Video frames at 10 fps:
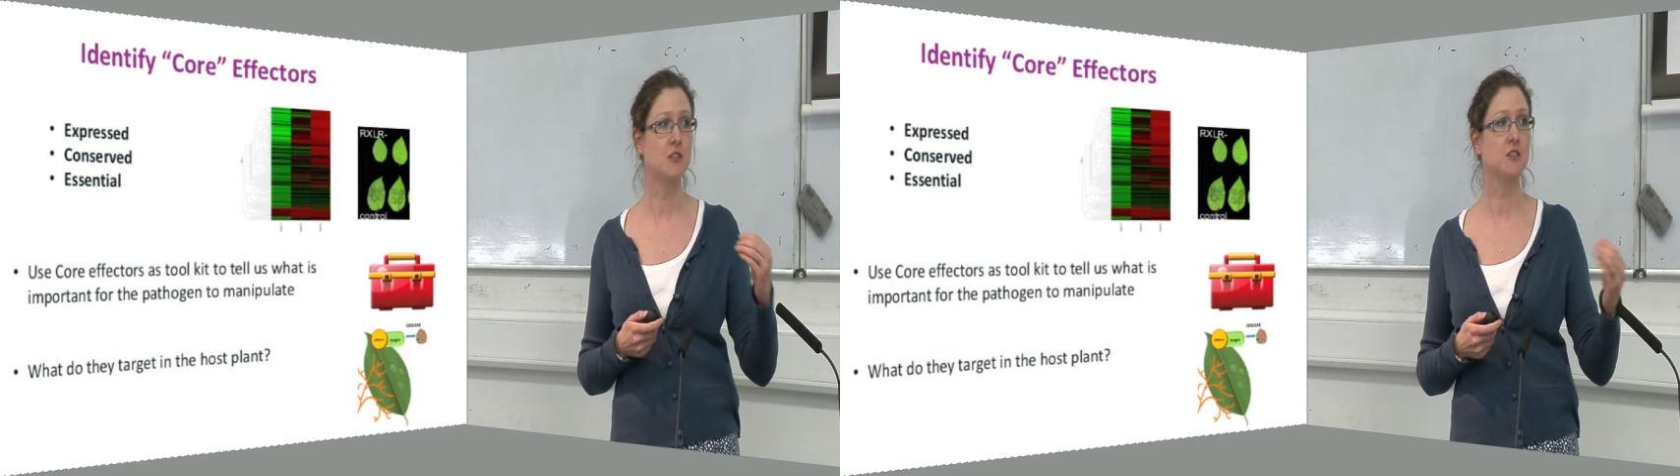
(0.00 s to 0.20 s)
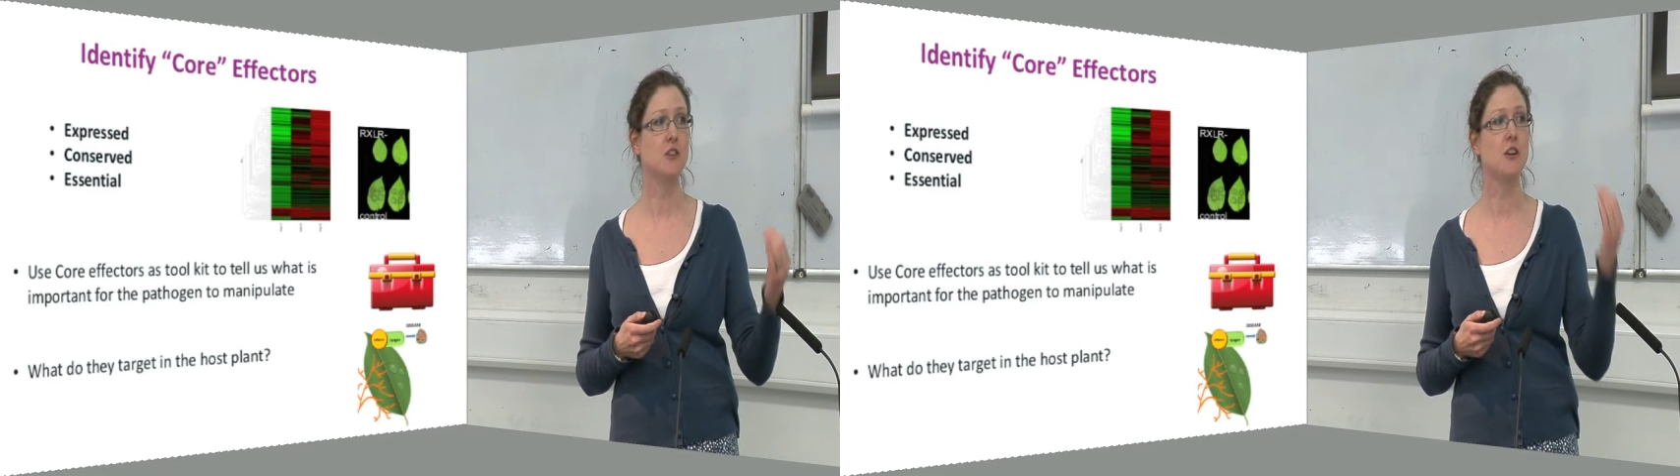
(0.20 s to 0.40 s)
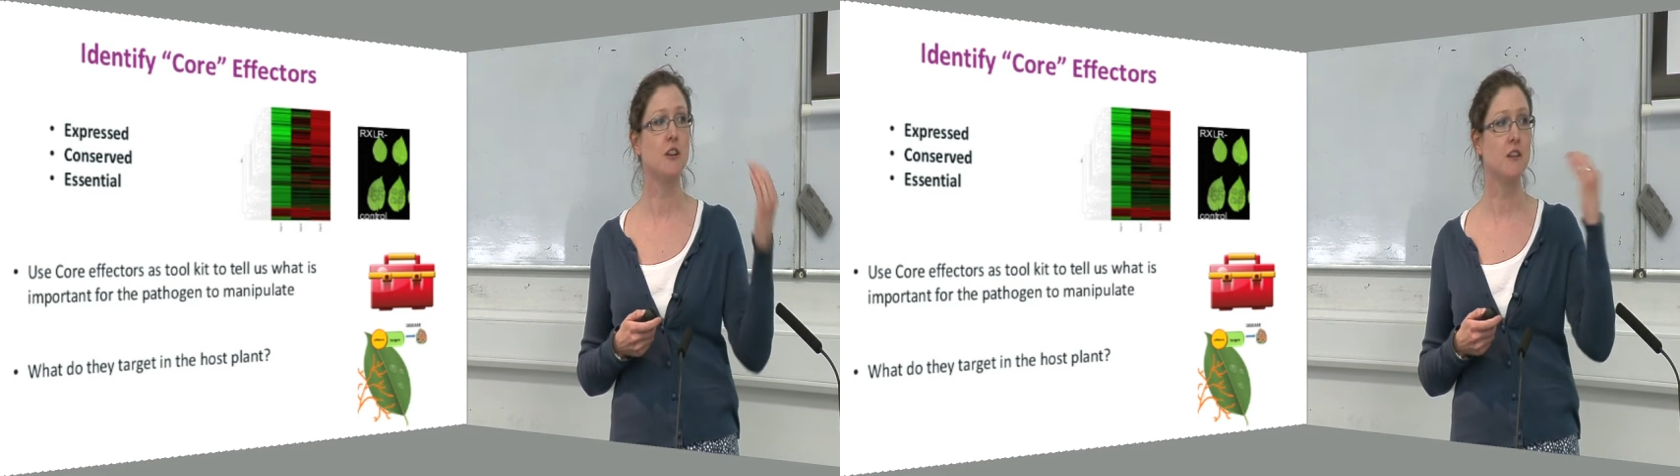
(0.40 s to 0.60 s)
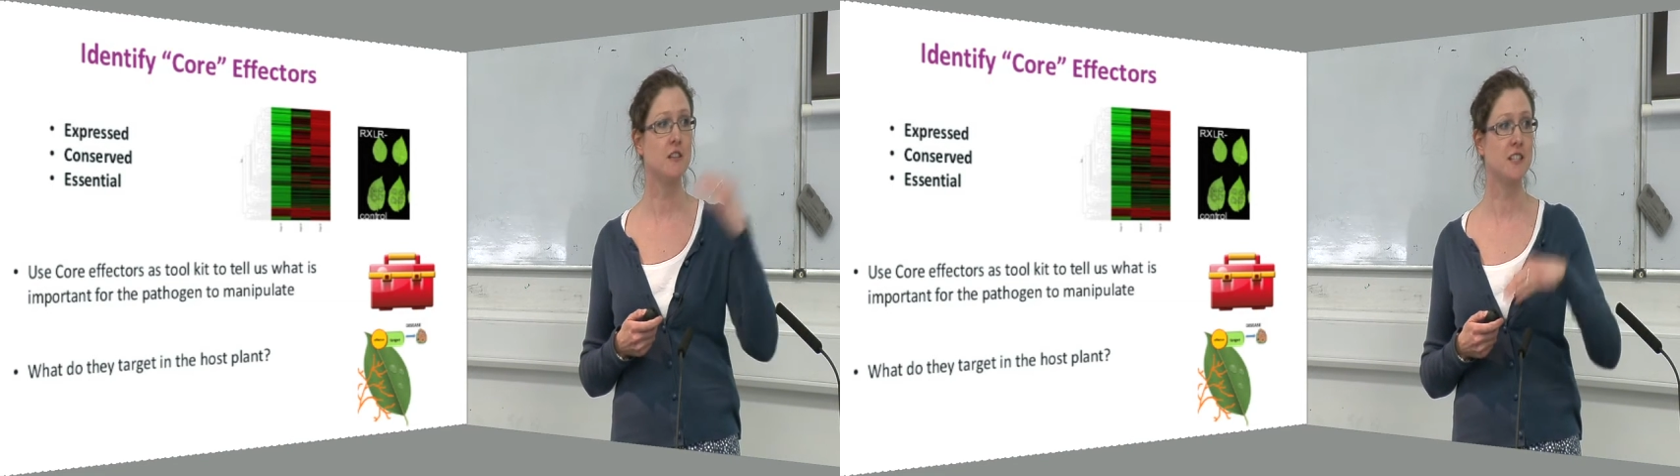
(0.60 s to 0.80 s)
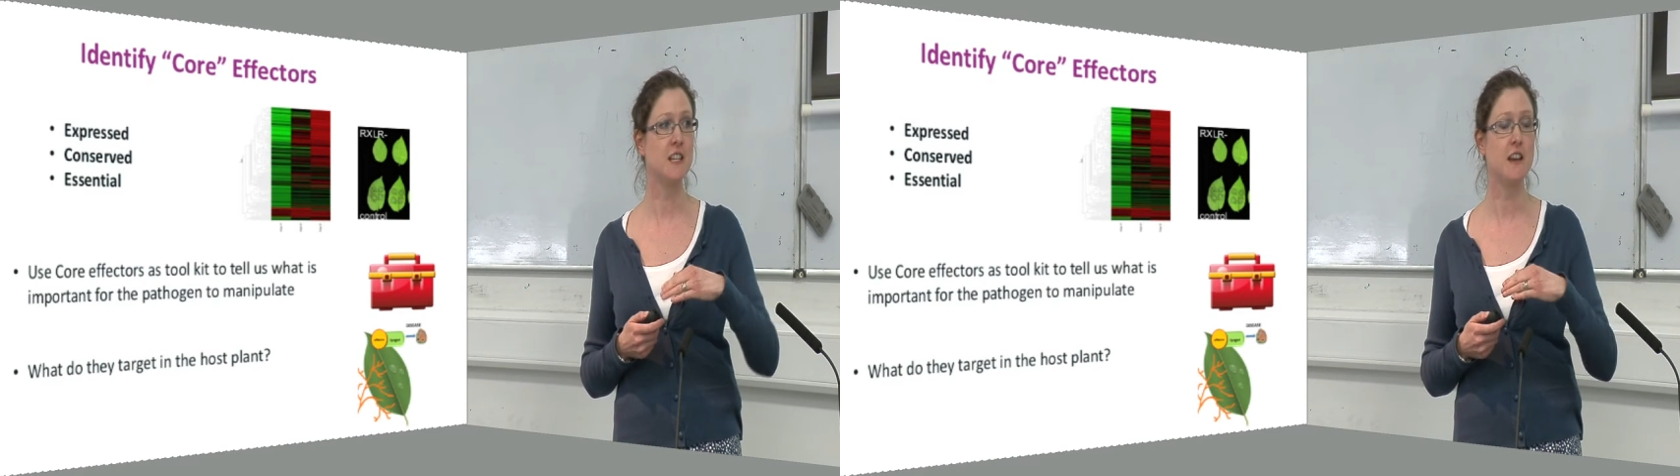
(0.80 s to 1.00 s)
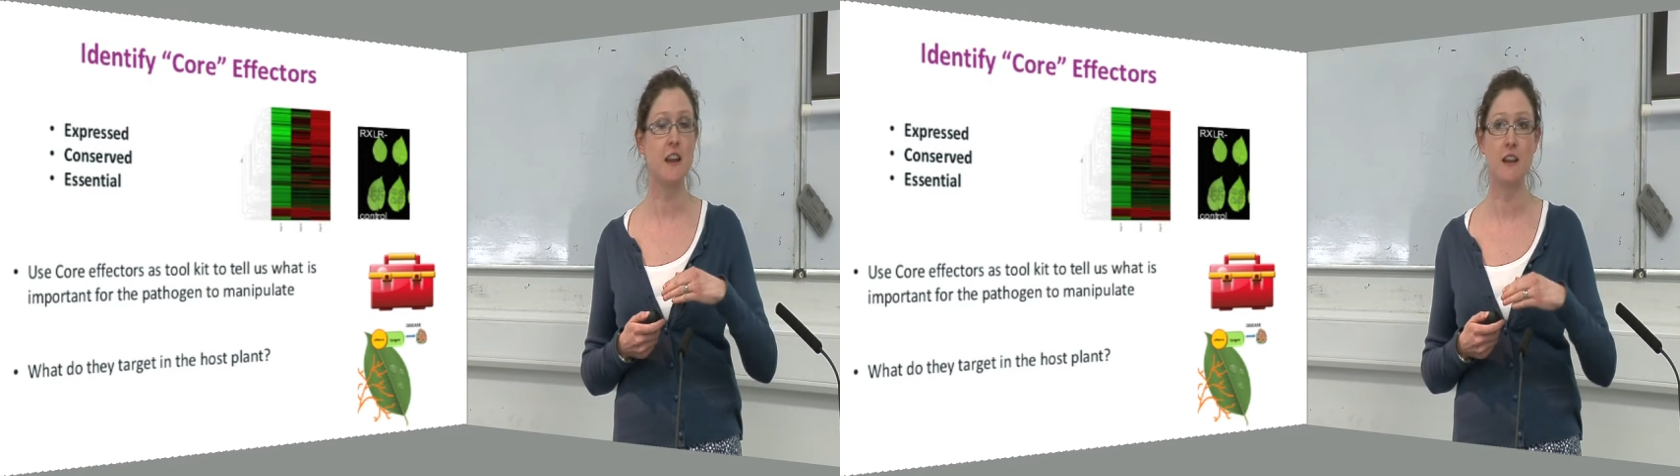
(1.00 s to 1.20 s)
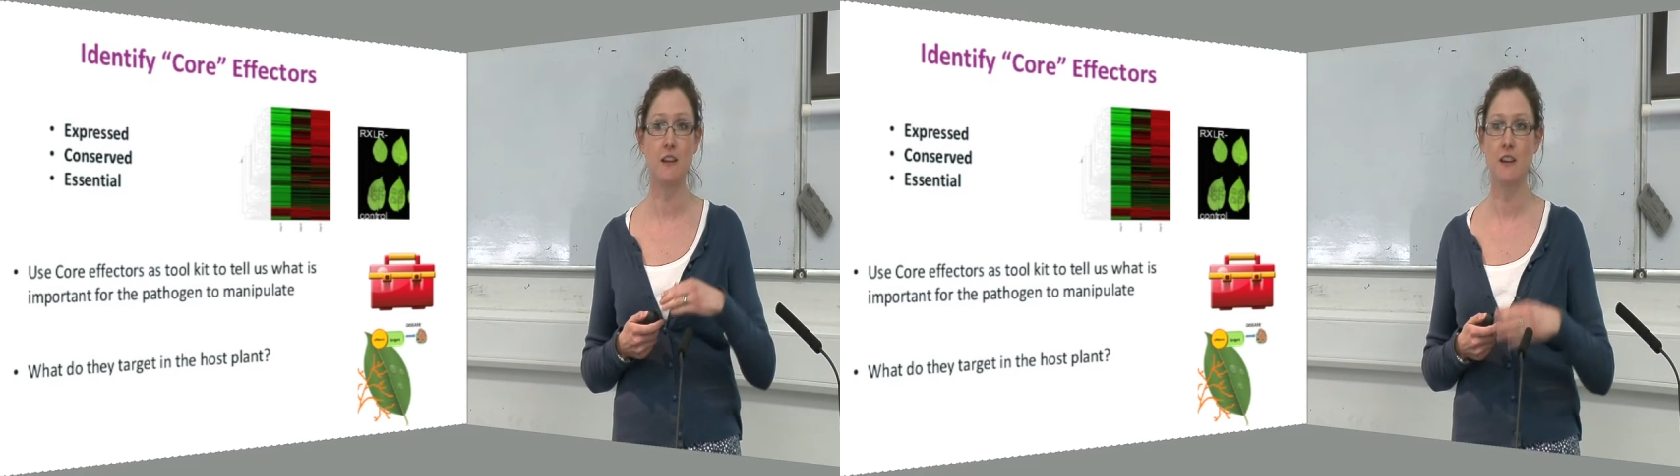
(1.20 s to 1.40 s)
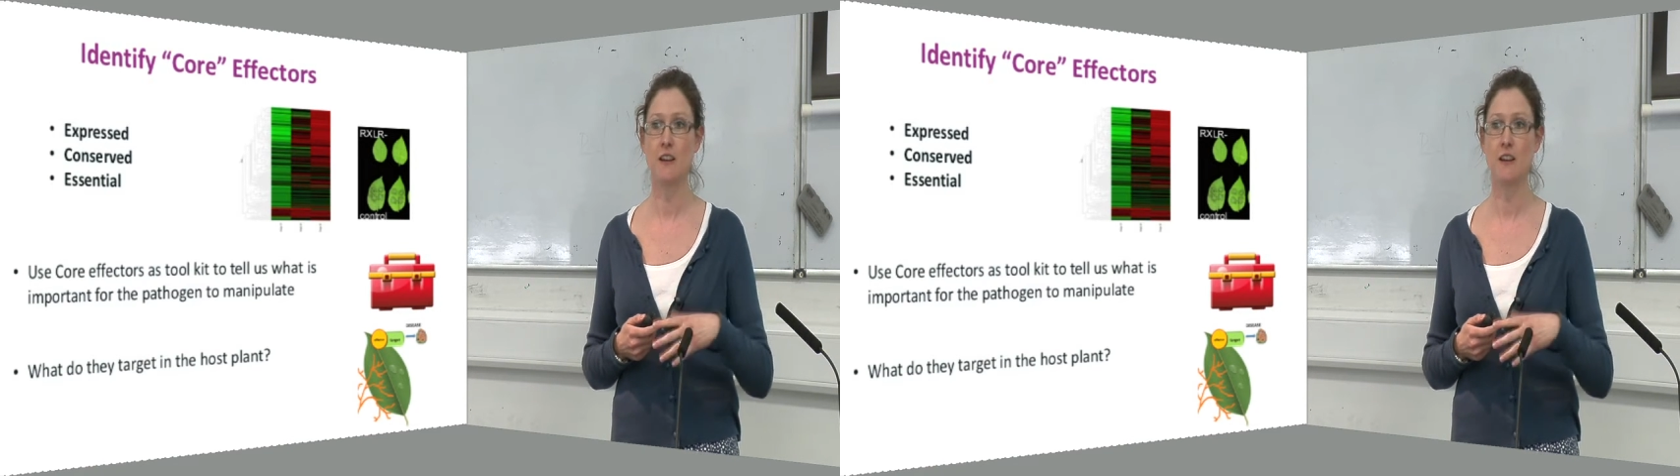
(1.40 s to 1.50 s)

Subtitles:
that target the DNA,